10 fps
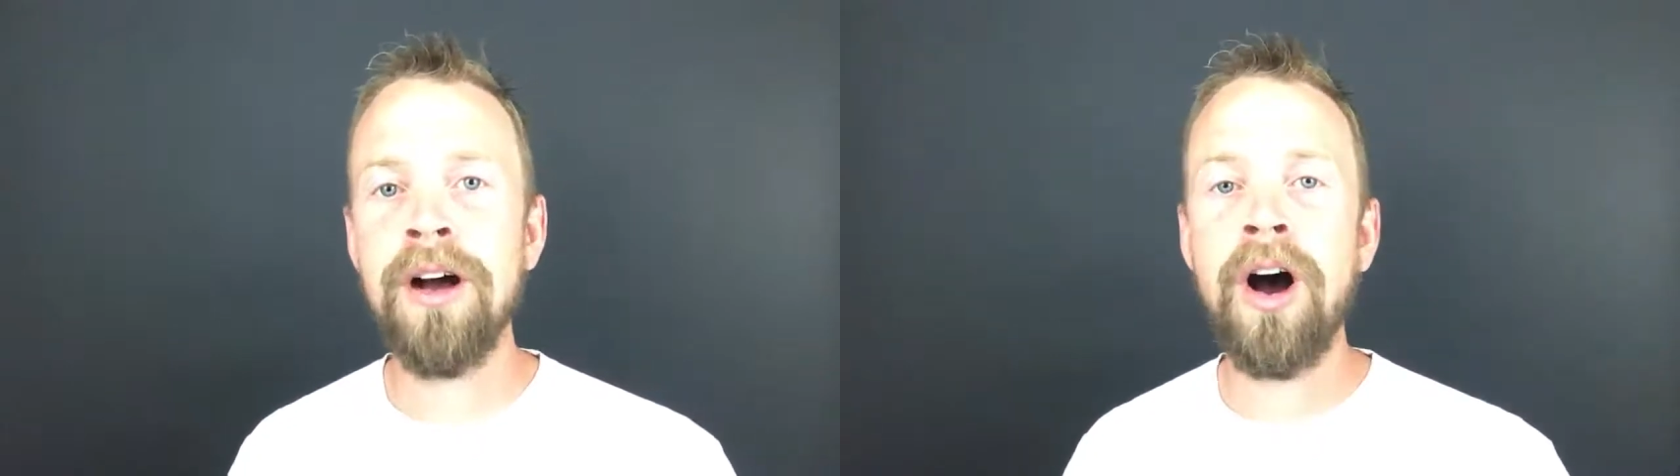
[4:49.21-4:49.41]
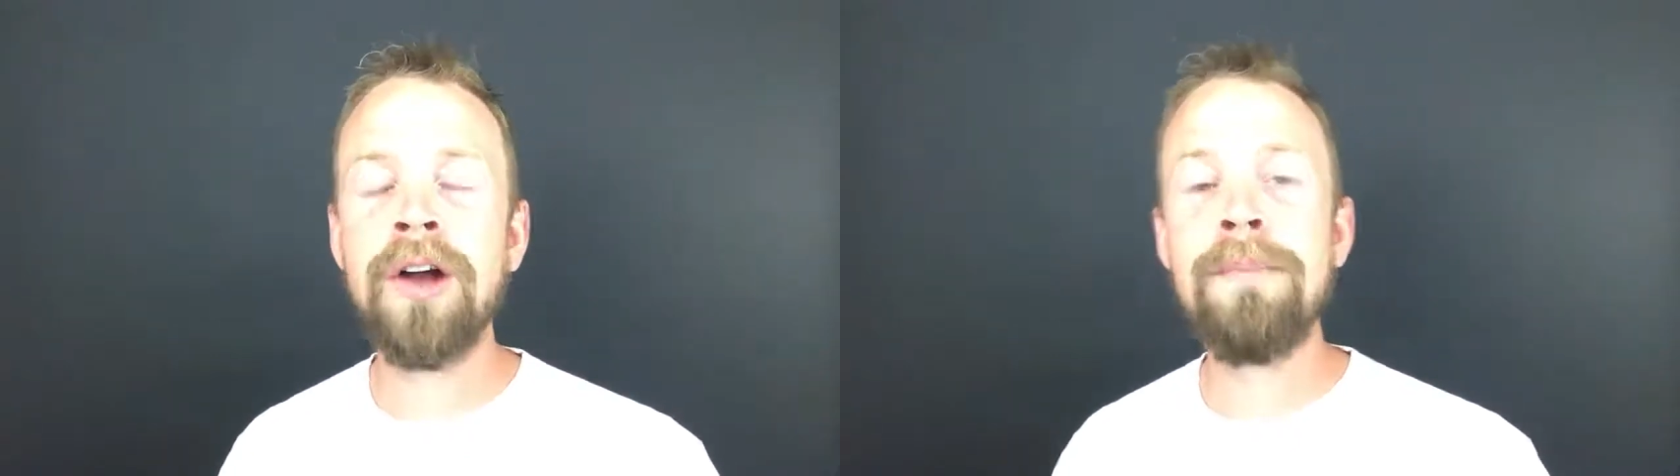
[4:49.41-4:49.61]

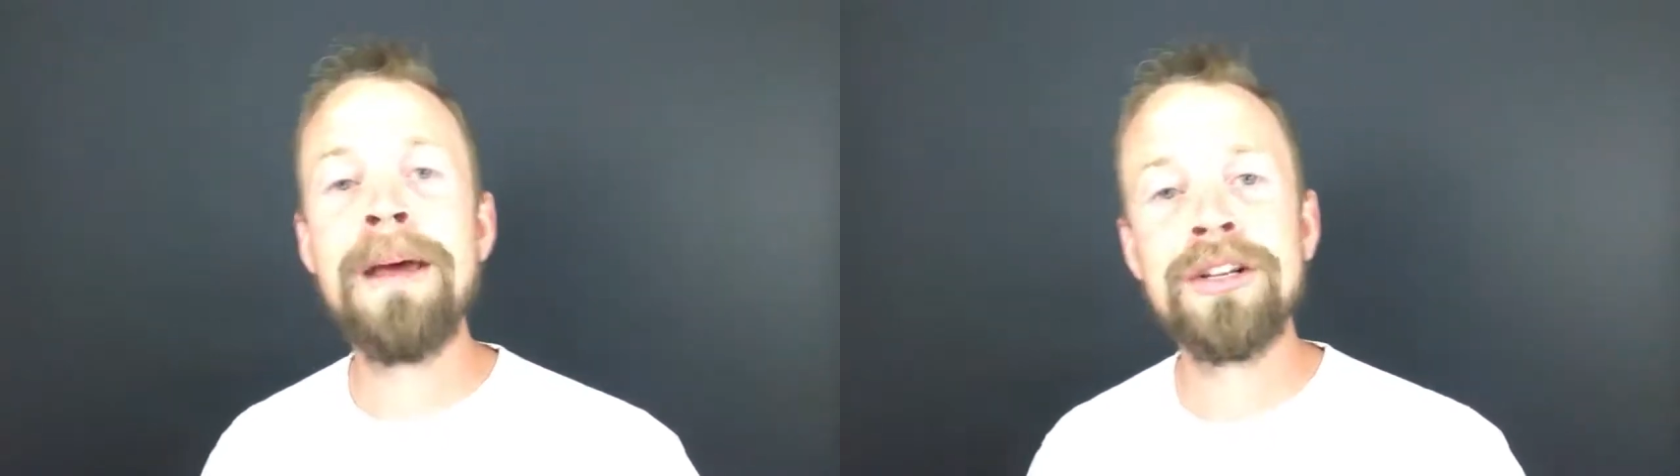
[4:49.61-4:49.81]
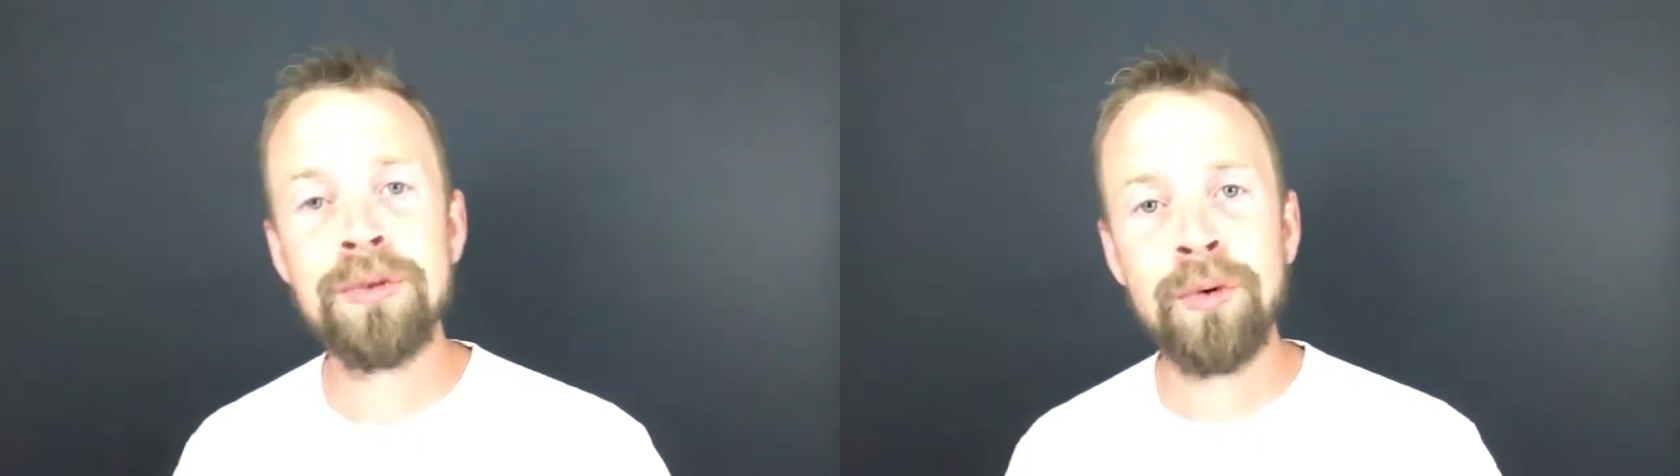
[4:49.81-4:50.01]
on
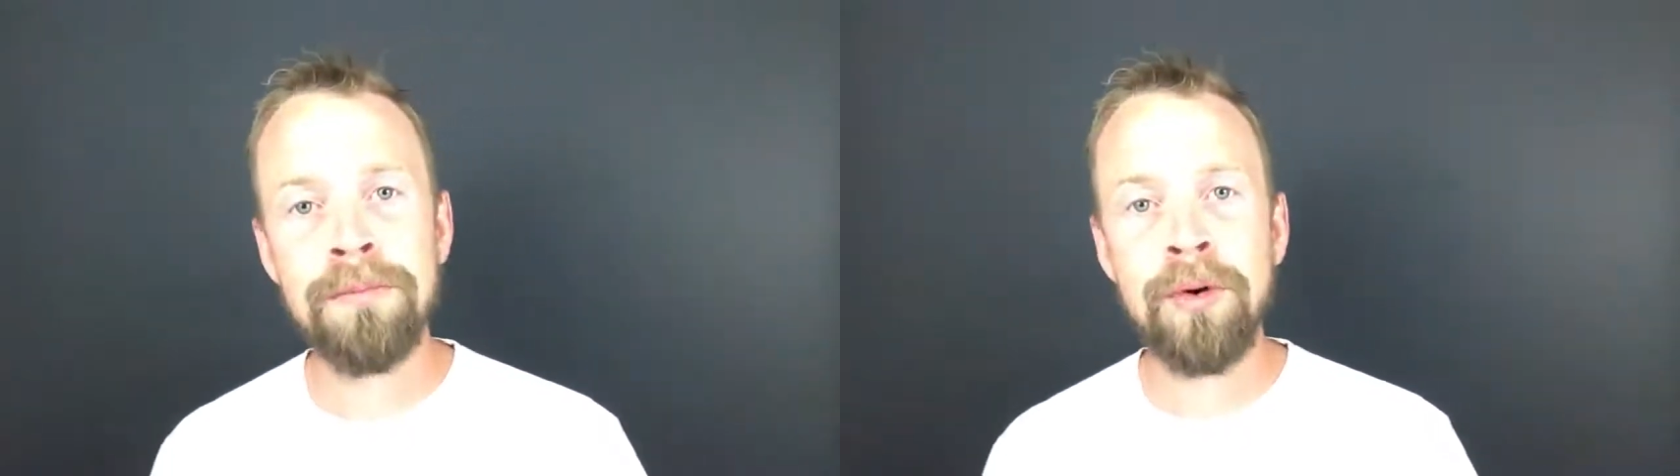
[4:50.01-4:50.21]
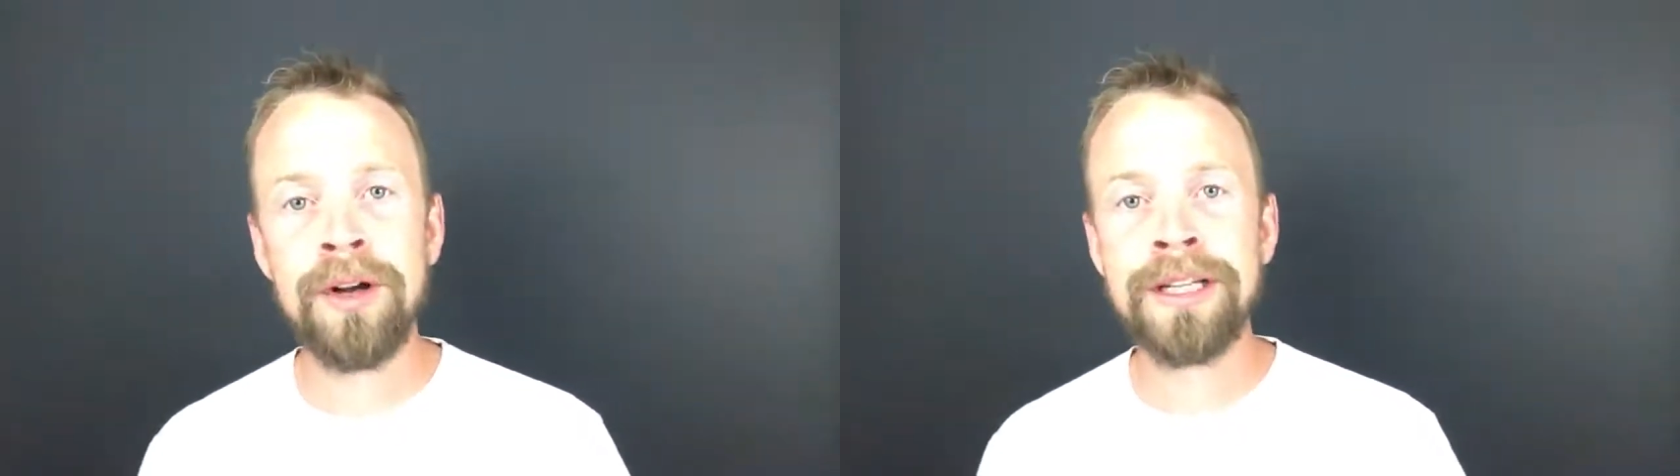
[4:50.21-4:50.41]
Mentor
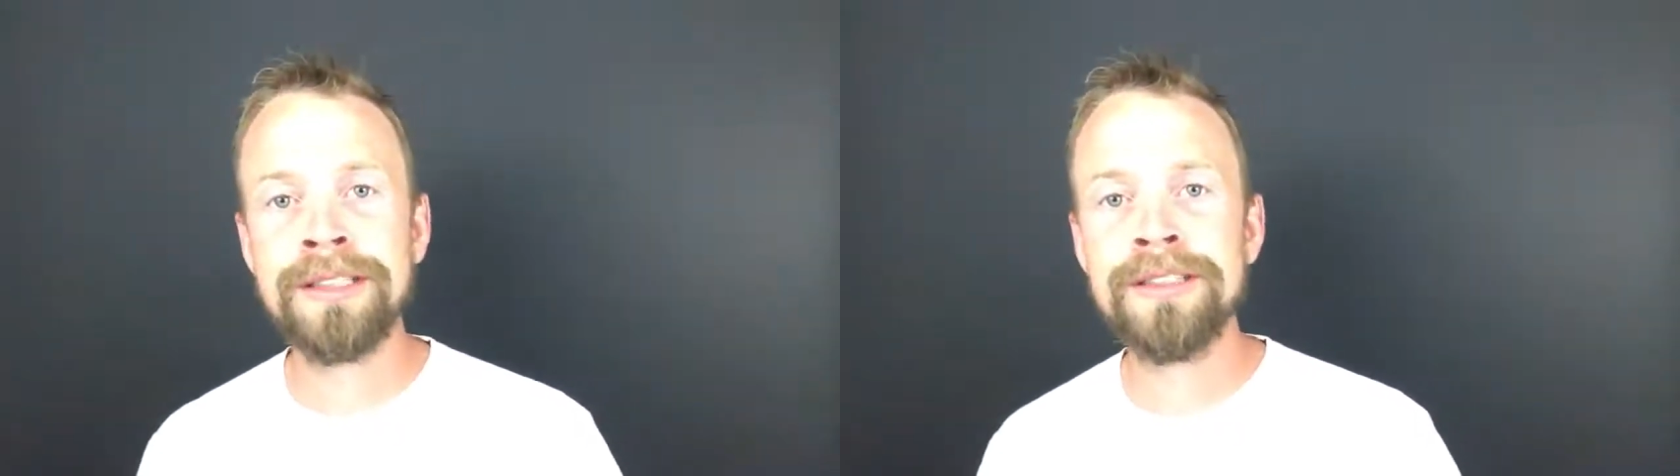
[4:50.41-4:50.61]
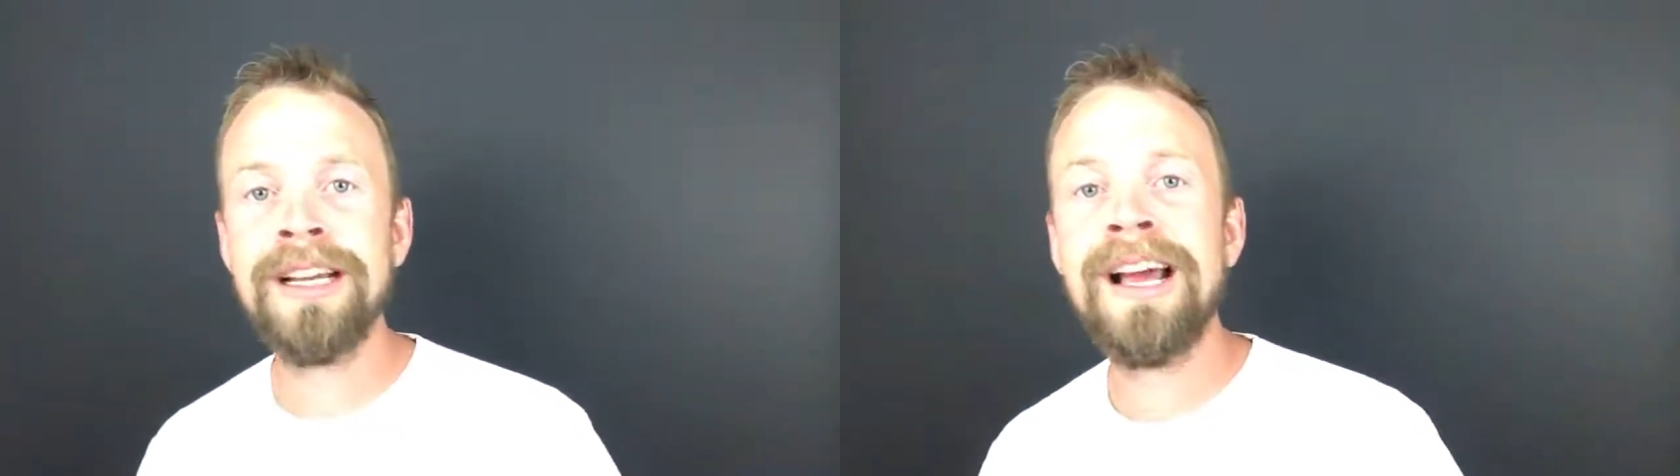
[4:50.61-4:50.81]
Mornings.